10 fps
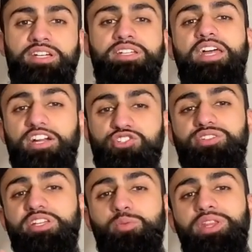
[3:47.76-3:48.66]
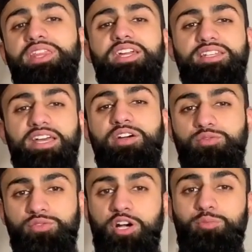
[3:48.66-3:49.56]
naturally within that
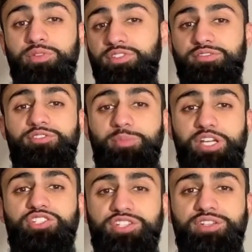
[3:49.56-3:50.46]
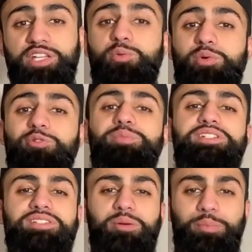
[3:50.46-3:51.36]
realm of information, there will be
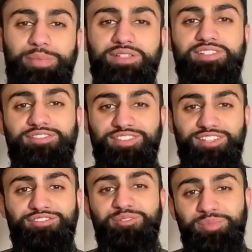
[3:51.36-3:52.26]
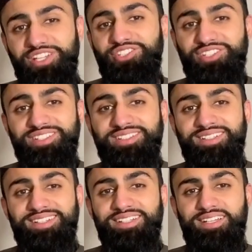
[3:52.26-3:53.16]
some bits of information
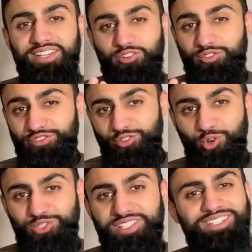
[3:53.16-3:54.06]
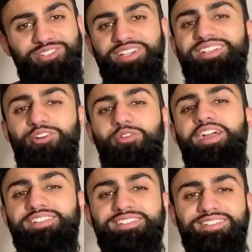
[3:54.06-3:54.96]
that are false and that are
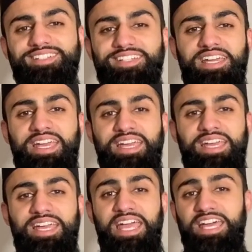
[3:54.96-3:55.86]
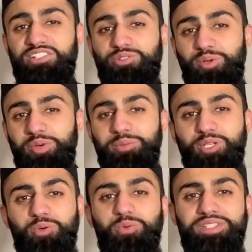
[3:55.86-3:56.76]
incorrect. And so Imam
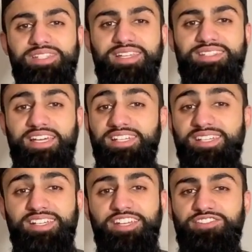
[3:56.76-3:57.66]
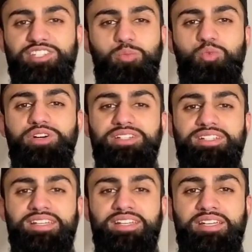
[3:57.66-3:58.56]
Nawawi says that if someone
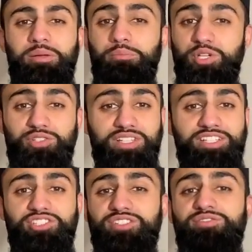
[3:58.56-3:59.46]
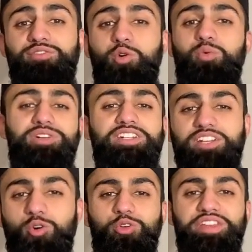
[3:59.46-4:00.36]
merely just forwarded
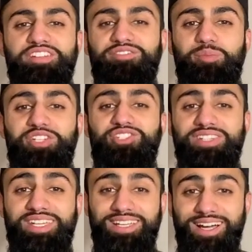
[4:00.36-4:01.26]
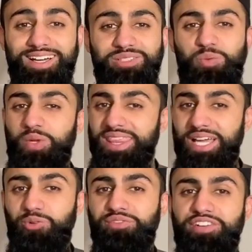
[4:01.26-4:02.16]
the information they got
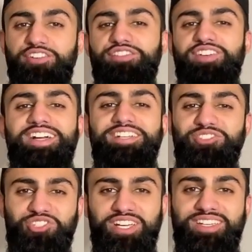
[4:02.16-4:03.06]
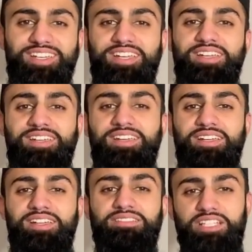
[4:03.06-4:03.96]
without verifying and checking,
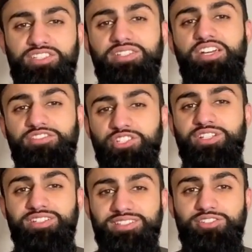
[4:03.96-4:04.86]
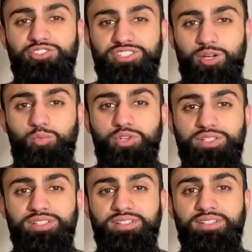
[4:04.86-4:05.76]
that's enough to consider
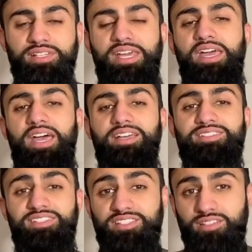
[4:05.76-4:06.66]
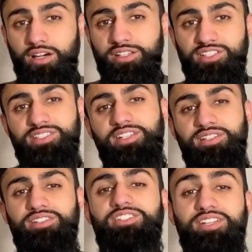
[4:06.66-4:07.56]
someone as dishonest and
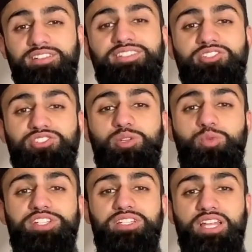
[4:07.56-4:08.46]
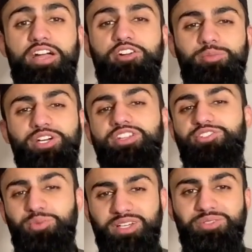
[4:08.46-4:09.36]
to consider someone as a liar. May Allah
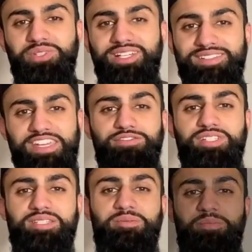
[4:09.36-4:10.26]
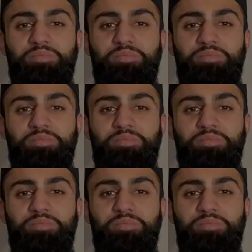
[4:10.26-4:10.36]
subhanahu wa ta'ala save us.